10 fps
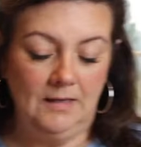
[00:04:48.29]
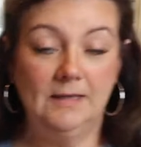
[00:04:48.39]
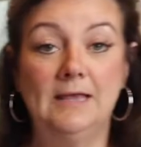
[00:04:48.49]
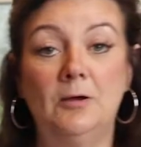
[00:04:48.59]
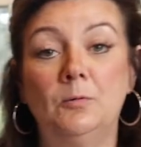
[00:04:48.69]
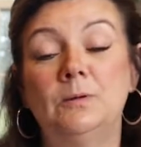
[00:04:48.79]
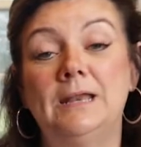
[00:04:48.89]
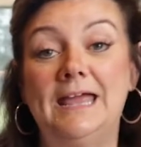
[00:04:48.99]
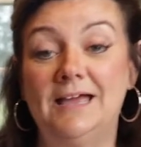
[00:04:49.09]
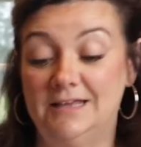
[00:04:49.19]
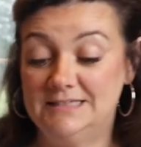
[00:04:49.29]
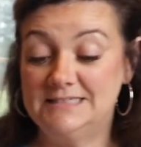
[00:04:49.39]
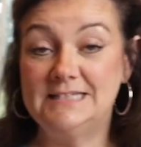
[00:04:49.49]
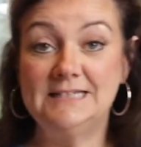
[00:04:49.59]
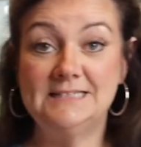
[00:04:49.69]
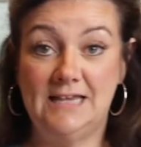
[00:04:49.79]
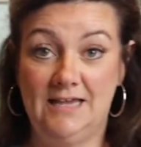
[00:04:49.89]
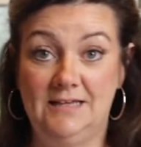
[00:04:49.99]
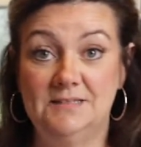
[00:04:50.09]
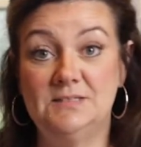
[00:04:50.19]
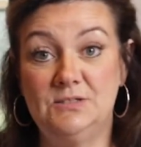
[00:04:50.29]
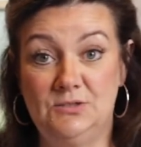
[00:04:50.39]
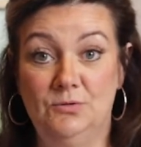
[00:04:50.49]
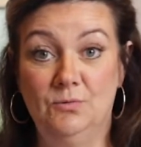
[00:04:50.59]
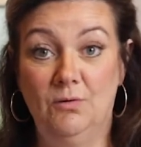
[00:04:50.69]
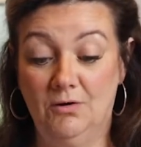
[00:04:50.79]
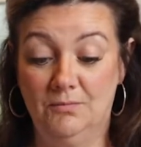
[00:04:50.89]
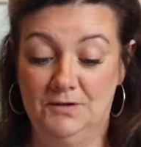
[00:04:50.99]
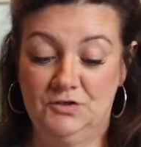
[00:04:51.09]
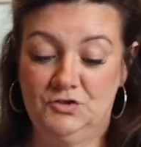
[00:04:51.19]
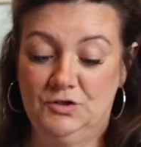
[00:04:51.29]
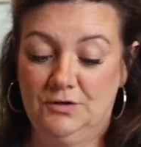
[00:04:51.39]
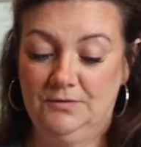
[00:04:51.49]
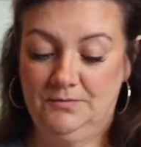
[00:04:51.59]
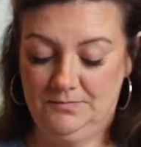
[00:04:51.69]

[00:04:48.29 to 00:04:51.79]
And now I want to add 6 eggs to our mixture.